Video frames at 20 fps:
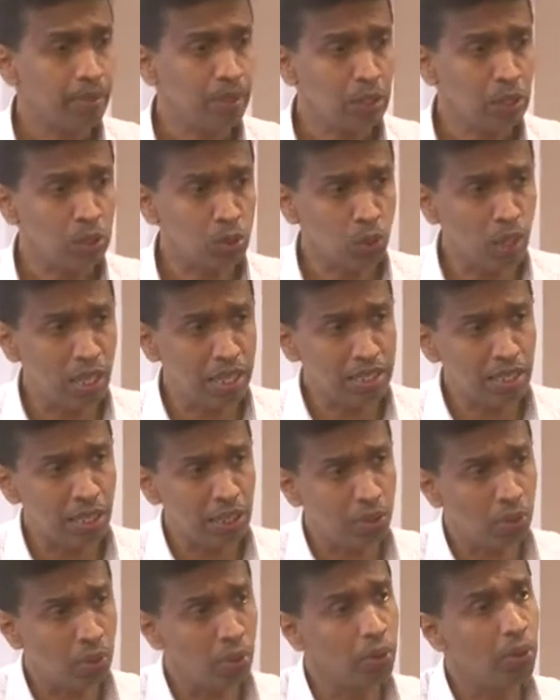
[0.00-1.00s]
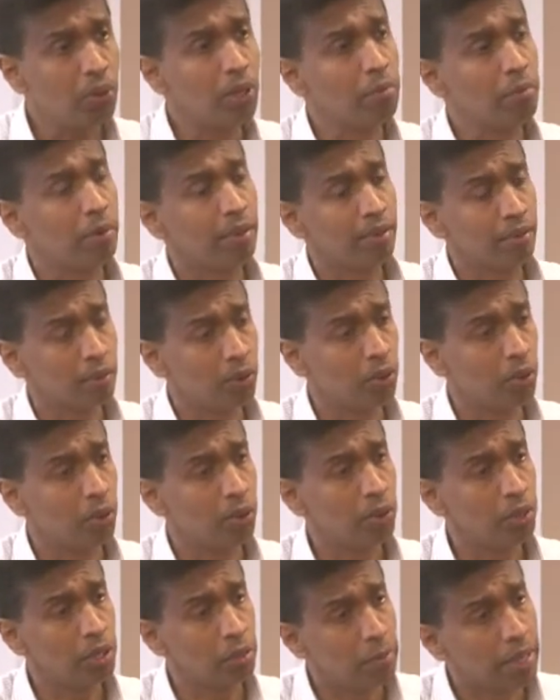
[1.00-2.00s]
So as I told
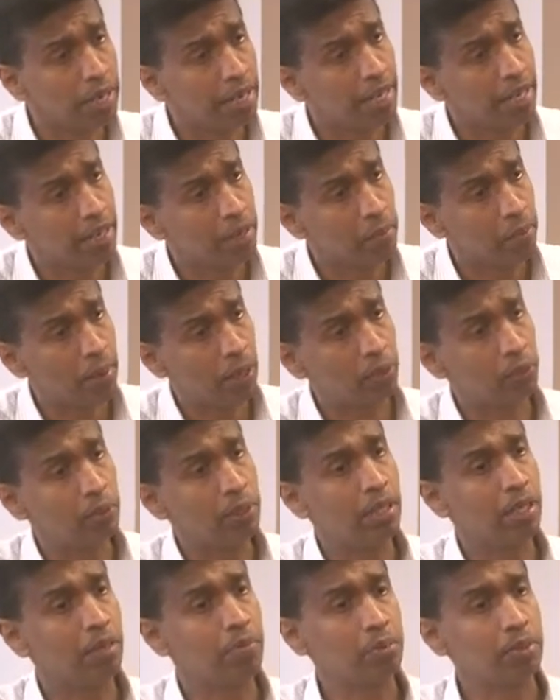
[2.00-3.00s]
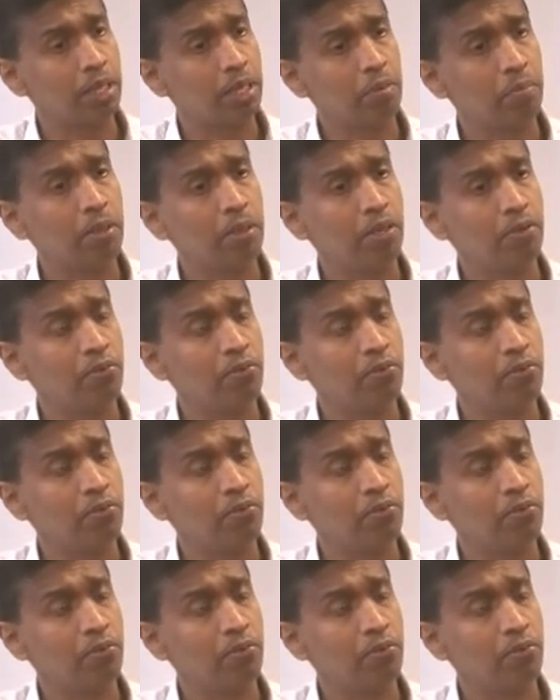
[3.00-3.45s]
you, immediate impact to income statement.